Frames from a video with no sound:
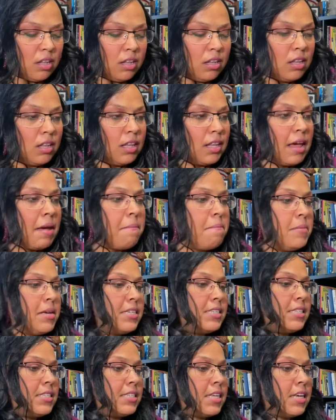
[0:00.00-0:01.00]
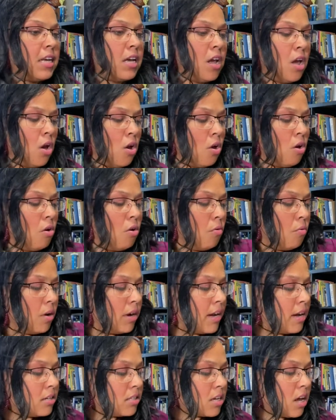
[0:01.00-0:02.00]
Let me see
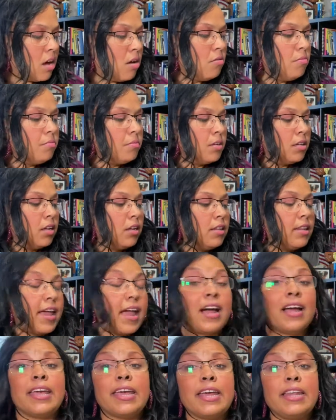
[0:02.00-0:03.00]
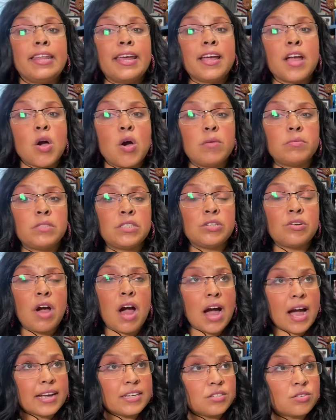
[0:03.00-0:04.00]
what else. Oh, they go up to
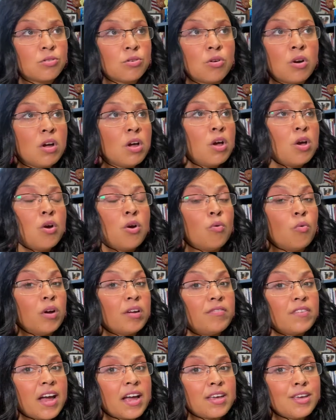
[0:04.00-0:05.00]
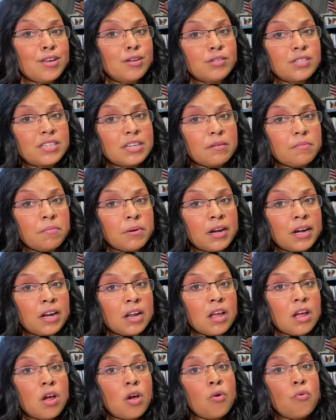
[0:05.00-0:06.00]
high school. We've not used it, but
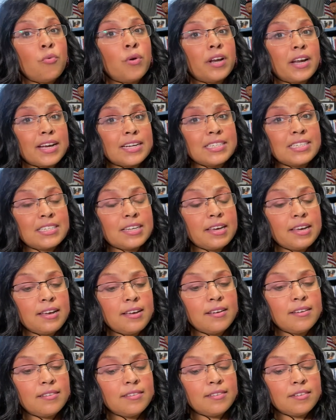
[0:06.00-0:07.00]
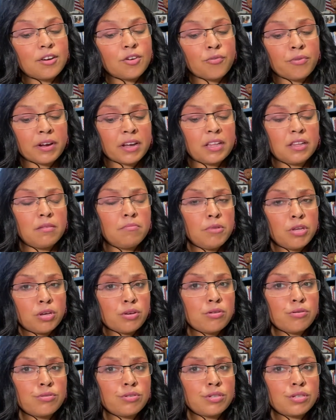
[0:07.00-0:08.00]
when I see curriculum
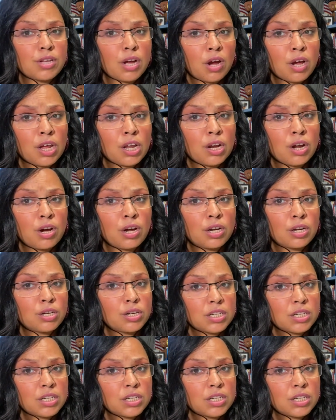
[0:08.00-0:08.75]
used and on a good